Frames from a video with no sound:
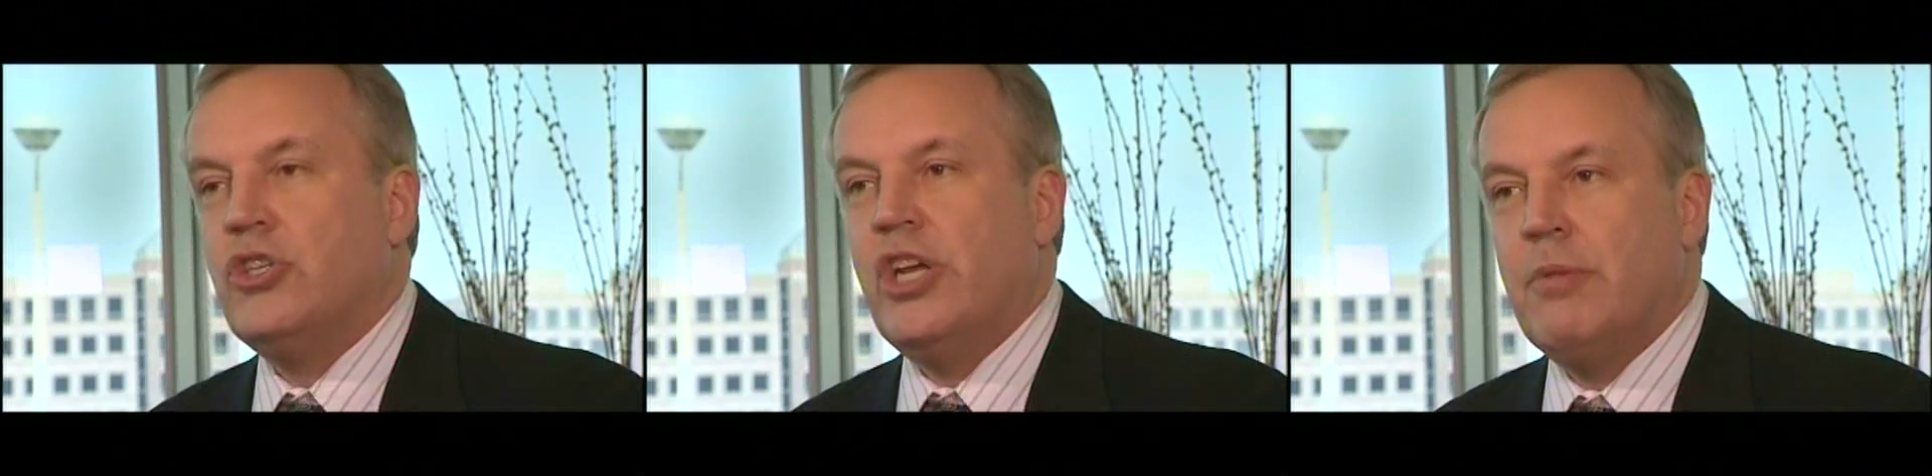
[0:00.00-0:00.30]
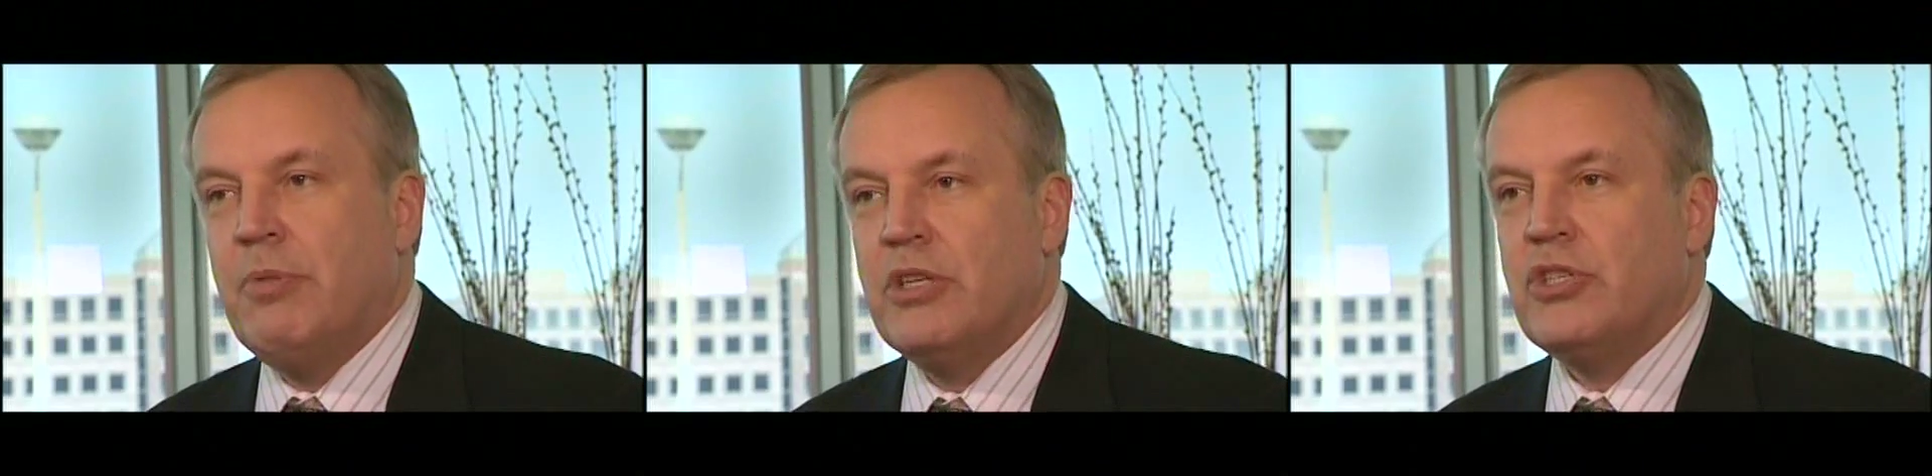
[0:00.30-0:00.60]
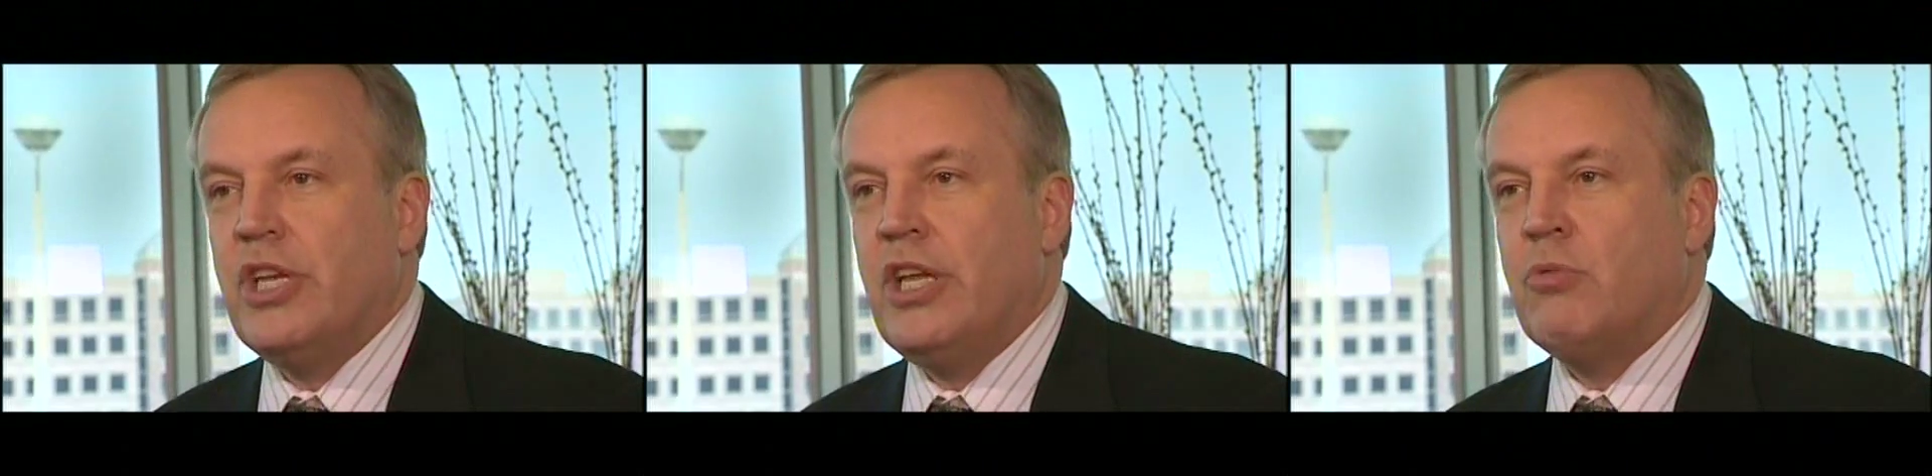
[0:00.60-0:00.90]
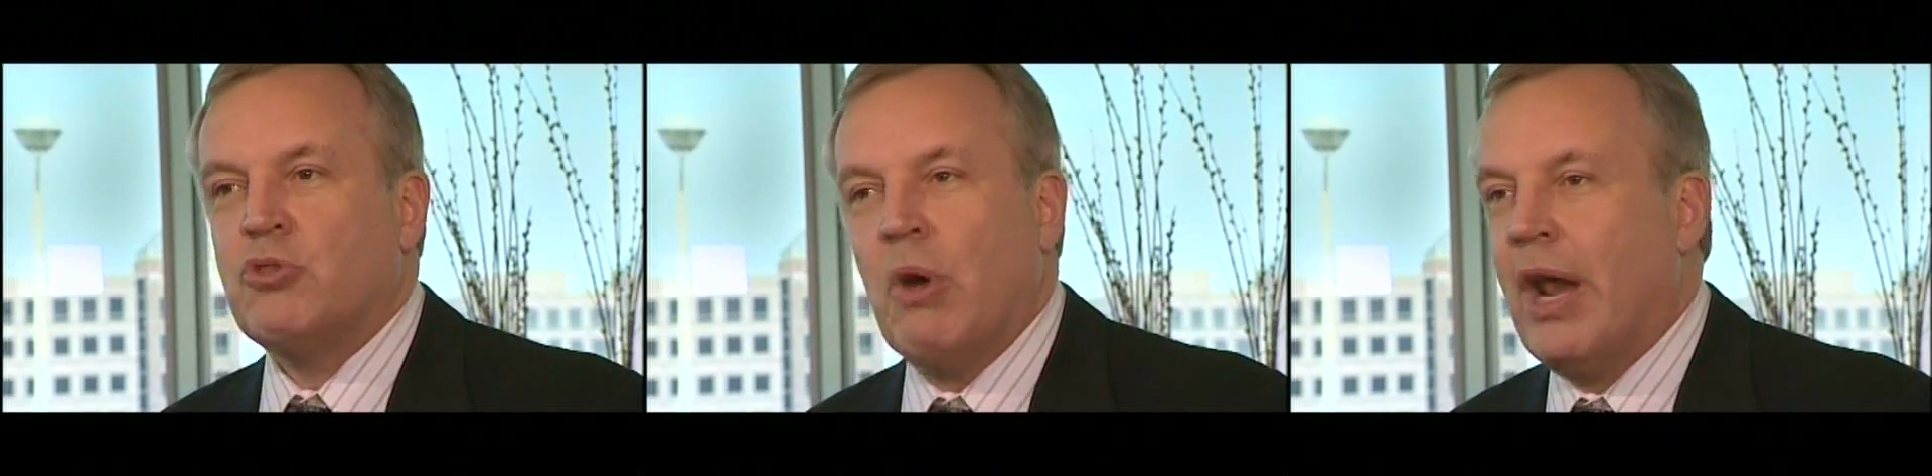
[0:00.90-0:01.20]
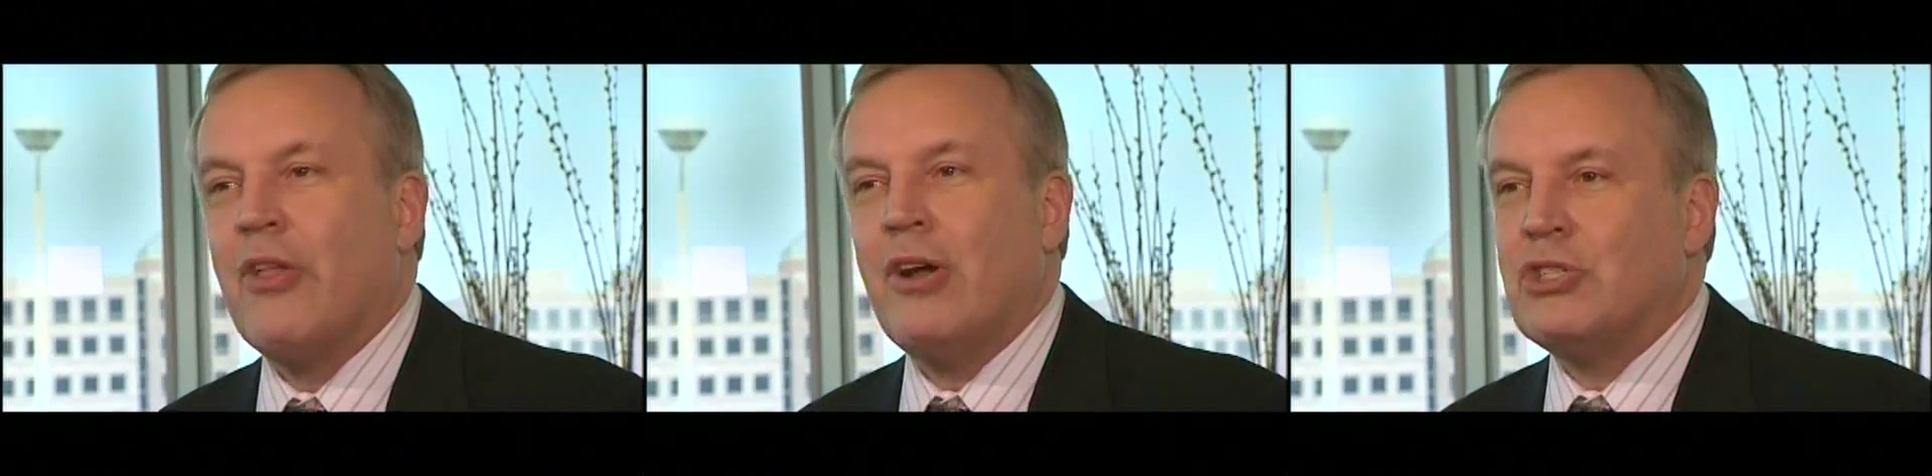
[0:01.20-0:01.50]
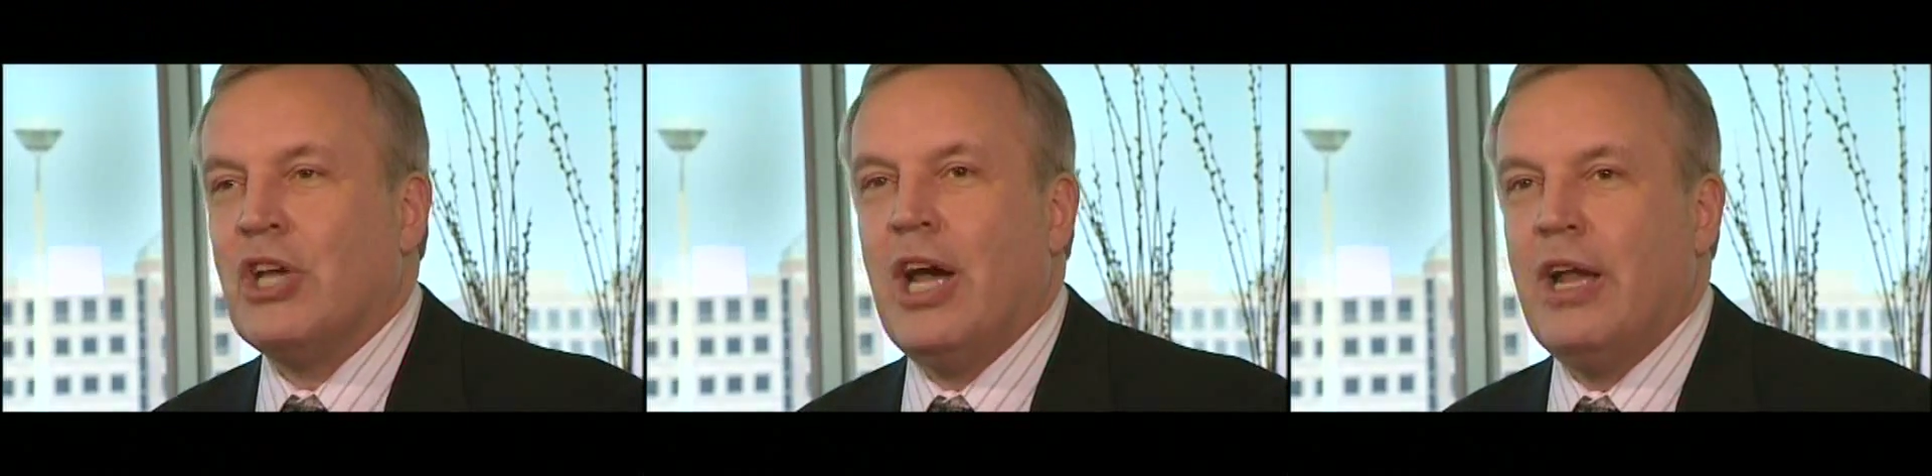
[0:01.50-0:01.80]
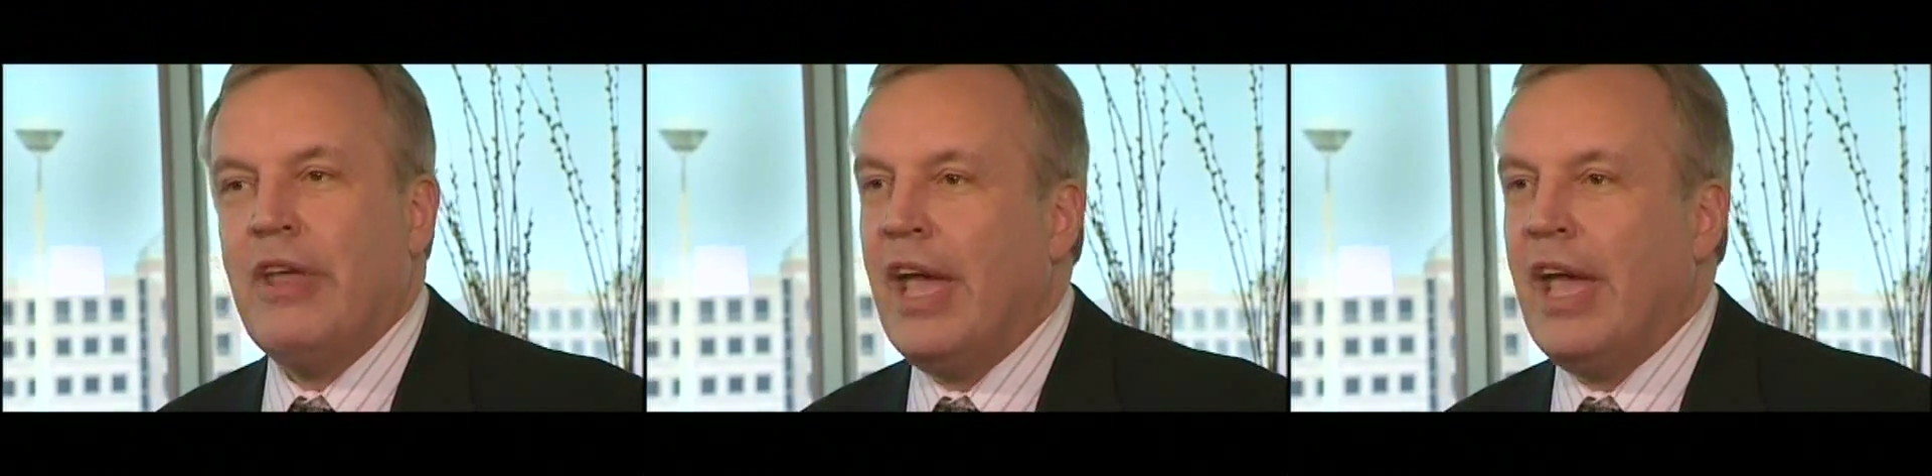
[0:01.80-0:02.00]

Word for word: GNPC was right at our side.